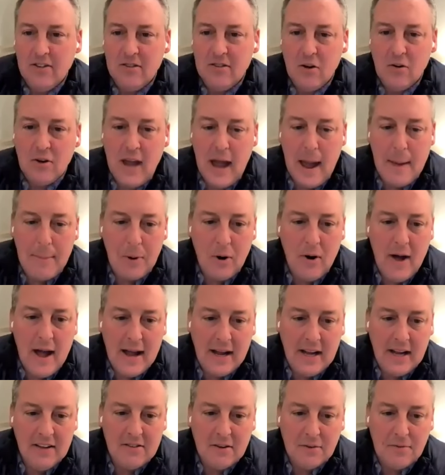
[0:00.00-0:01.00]
So capital
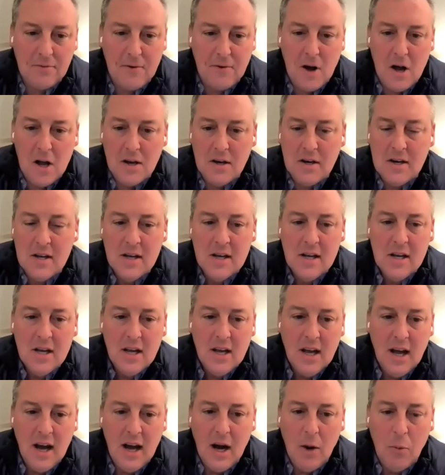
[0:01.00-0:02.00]
hacking is a fun
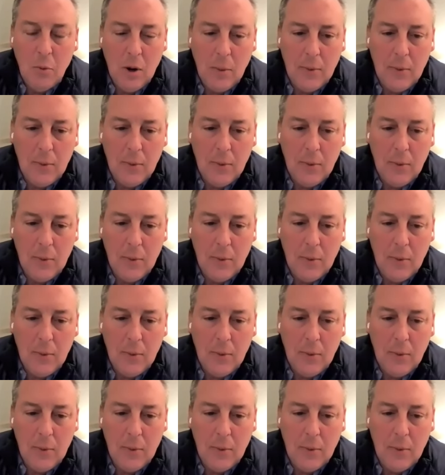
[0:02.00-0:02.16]
uh,